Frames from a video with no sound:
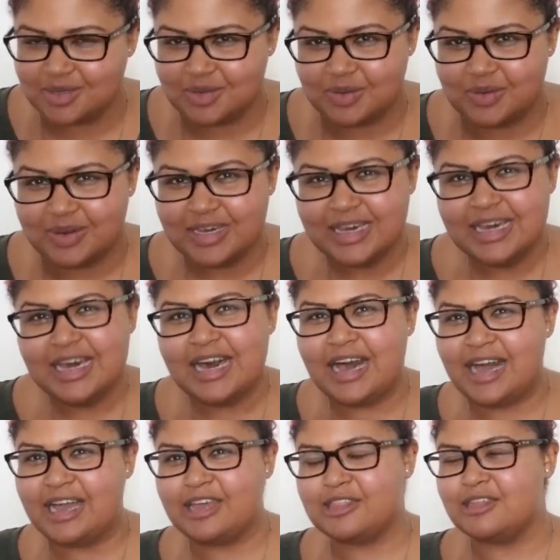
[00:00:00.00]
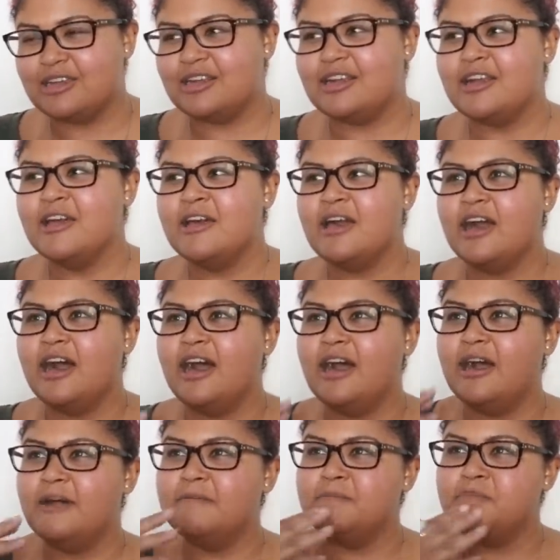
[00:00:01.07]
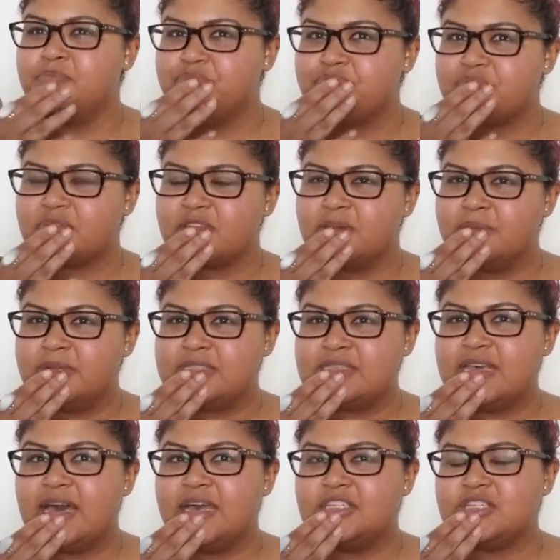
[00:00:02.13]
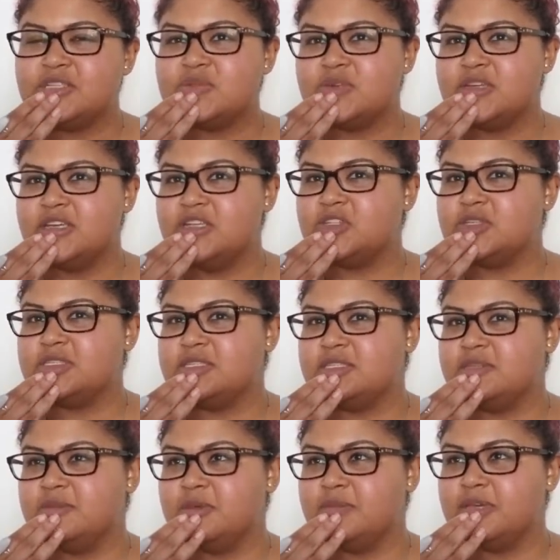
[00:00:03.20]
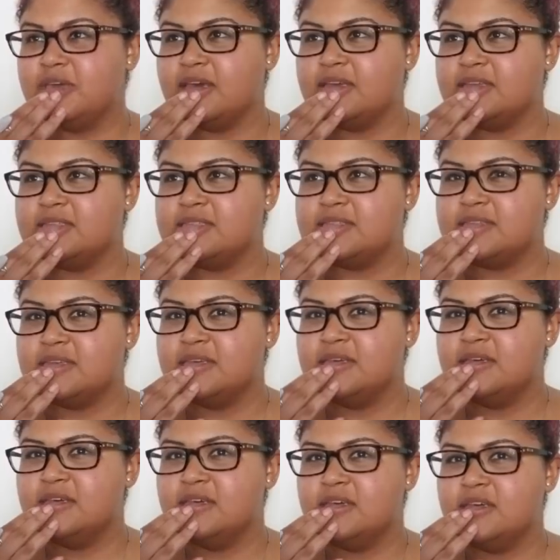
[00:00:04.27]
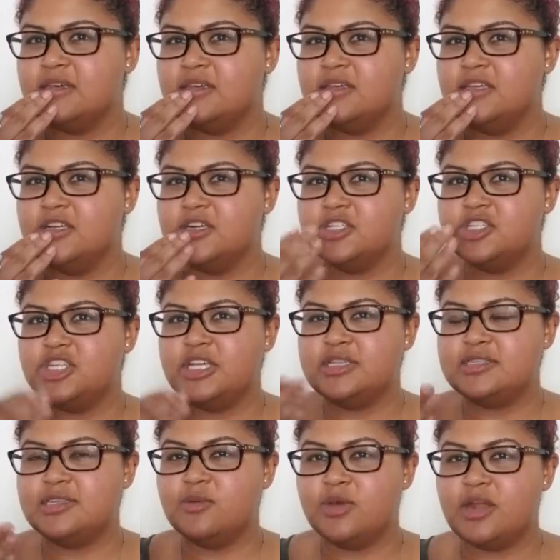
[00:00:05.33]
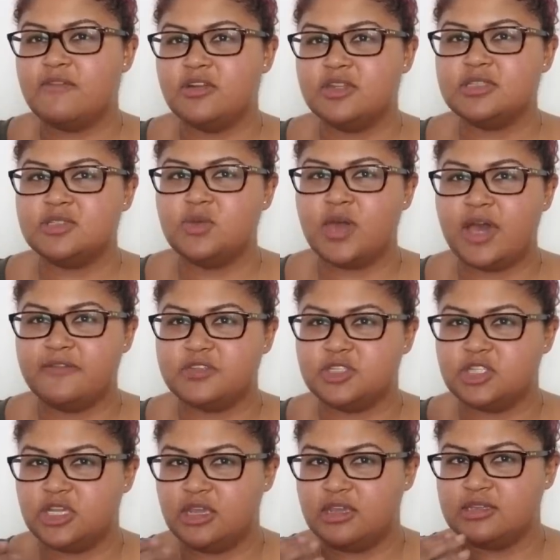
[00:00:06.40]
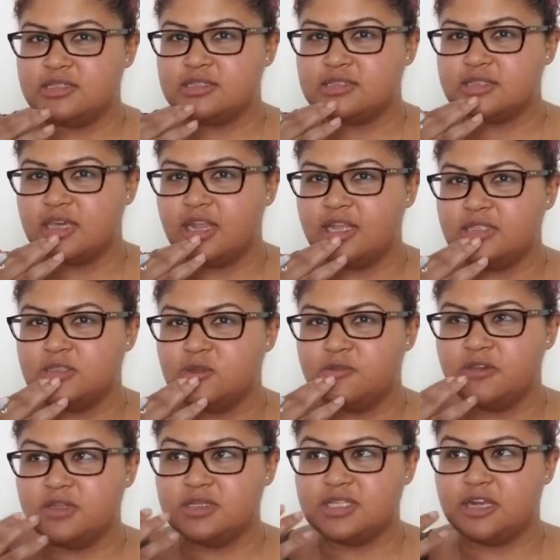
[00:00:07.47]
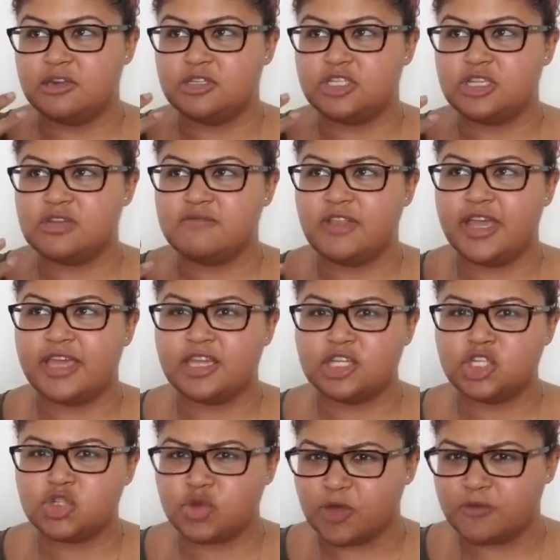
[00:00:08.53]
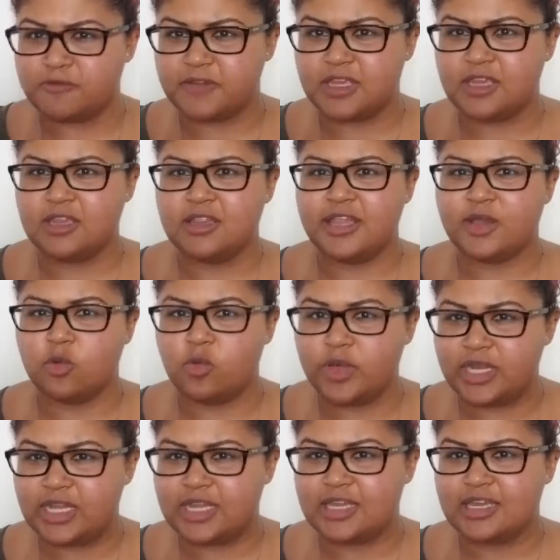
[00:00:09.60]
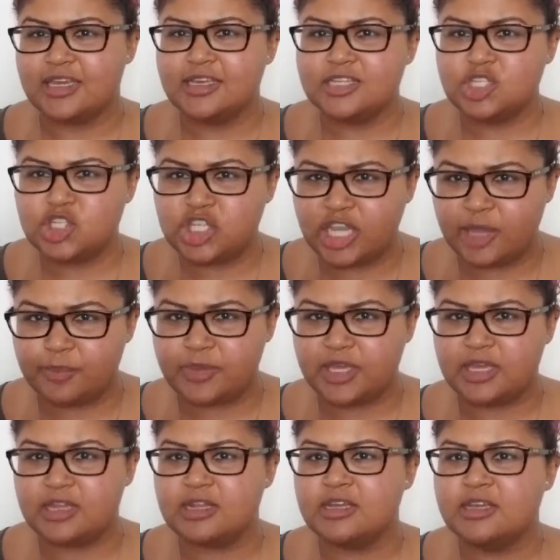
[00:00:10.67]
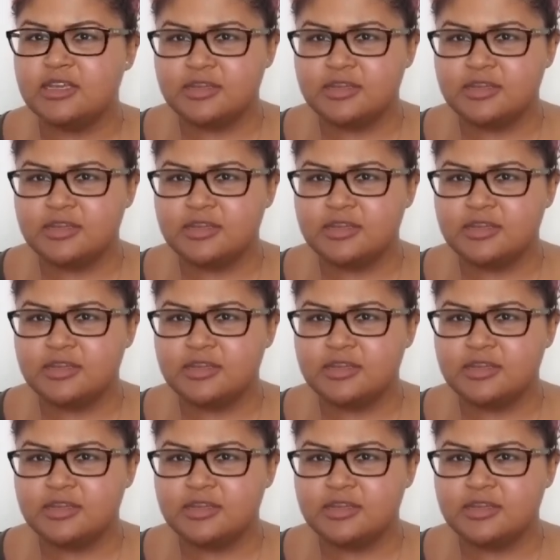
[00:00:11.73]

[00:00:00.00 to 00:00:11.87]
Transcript: to either. Um, but Sag, it's really interesting to me because you're chasing whatever it is you have to chase. And I do feel this energy of like trophy, like winning, champion.